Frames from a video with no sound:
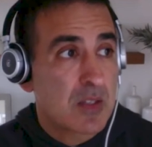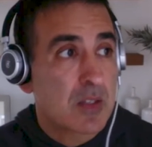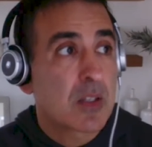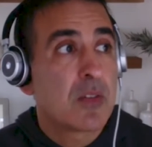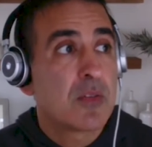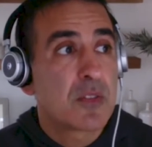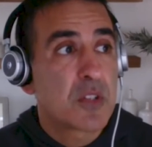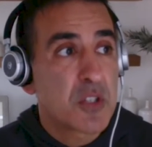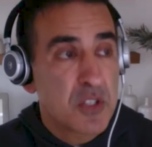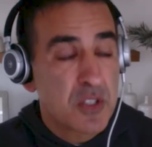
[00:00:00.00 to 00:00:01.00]

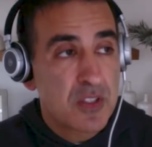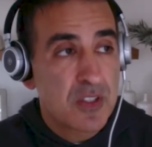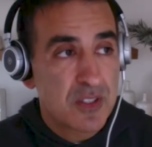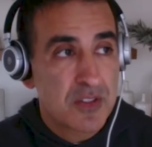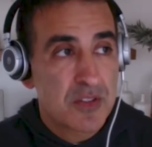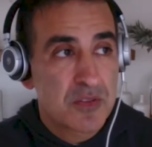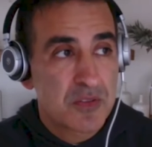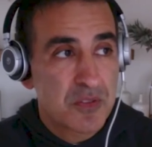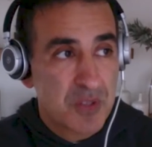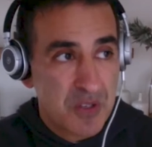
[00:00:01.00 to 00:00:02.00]
conversion
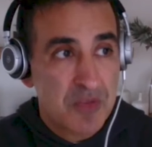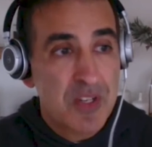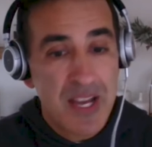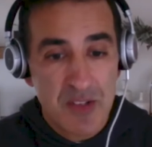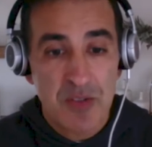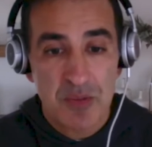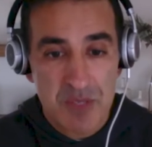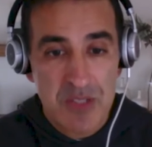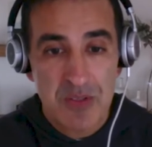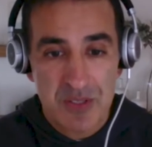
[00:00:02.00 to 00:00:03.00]
of natural
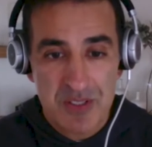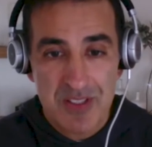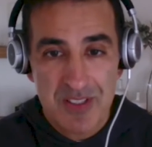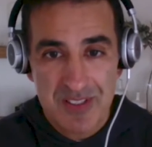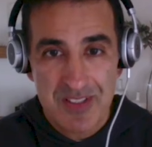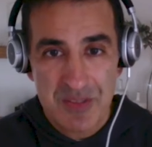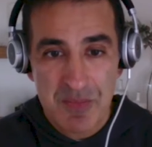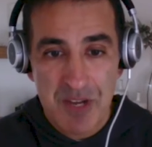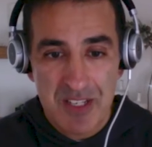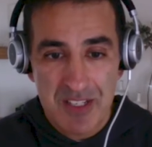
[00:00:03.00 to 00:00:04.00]
resources to
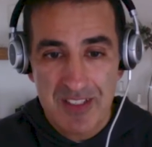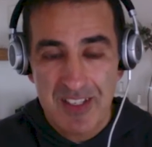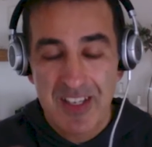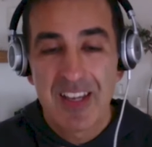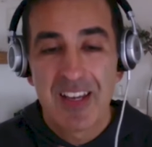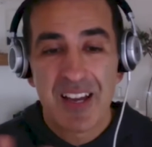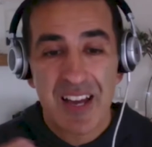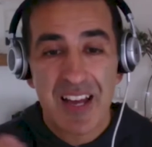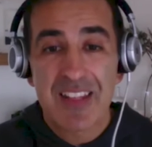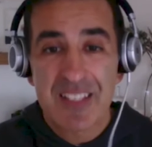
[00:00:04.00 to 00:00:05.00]
money,
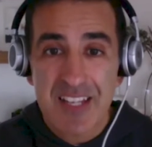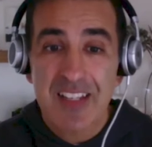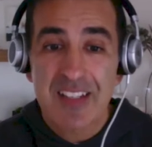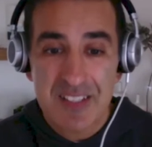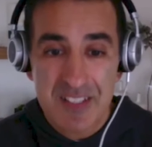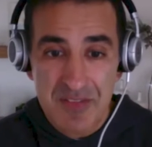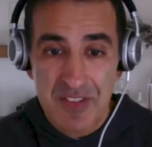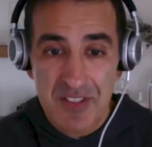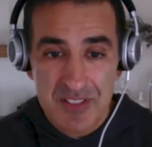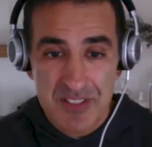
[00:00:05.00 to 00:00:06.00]
and the second is
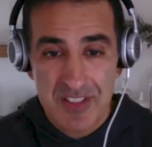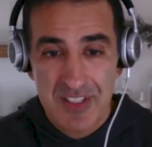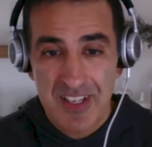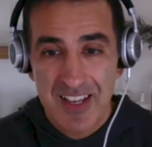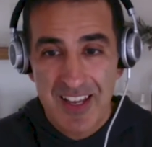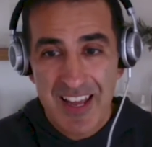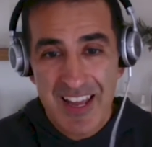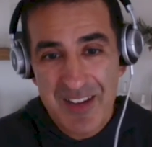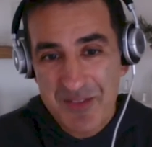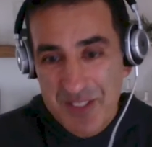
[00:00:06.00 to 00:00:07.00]
default.
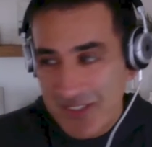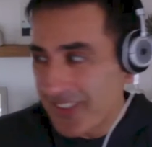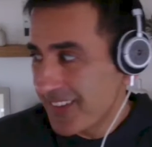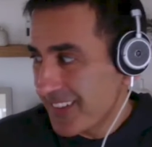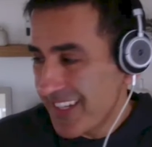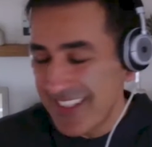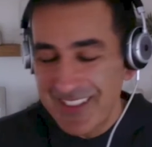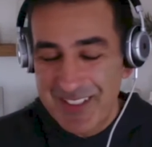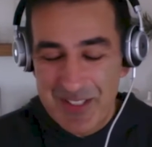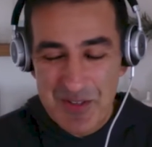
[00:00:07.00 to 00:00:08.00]
And if we take a
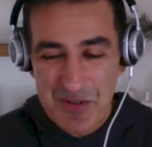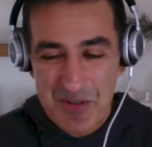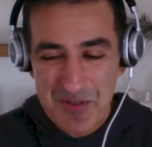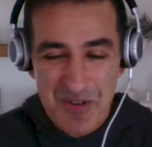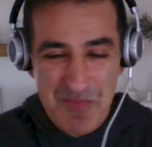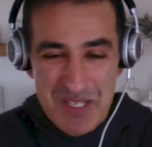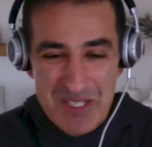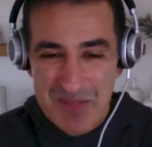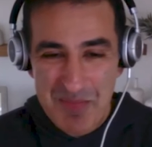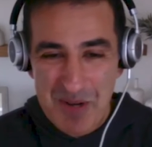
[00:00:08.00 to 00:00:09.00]
look at two of our
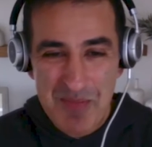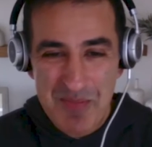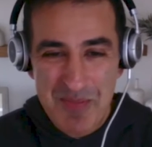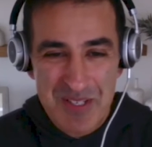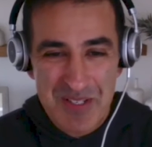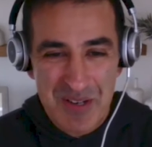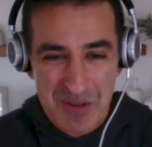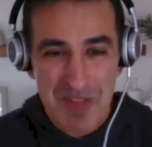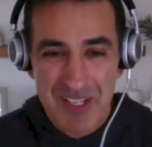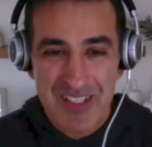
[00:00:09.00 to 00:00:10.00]
biggest problems in our
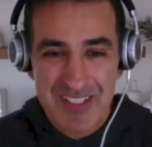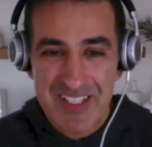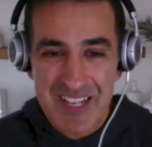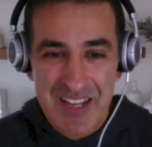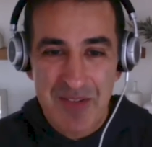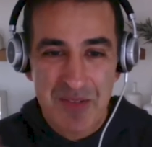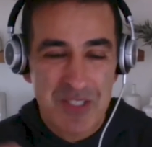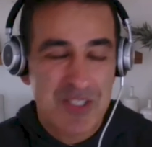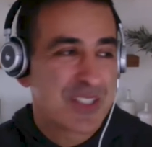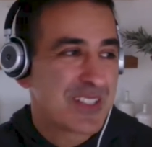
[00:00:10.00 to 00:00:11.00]
planet today,
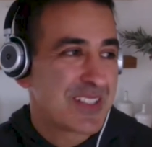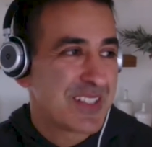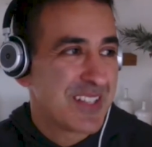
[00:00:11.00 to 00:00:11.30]
which is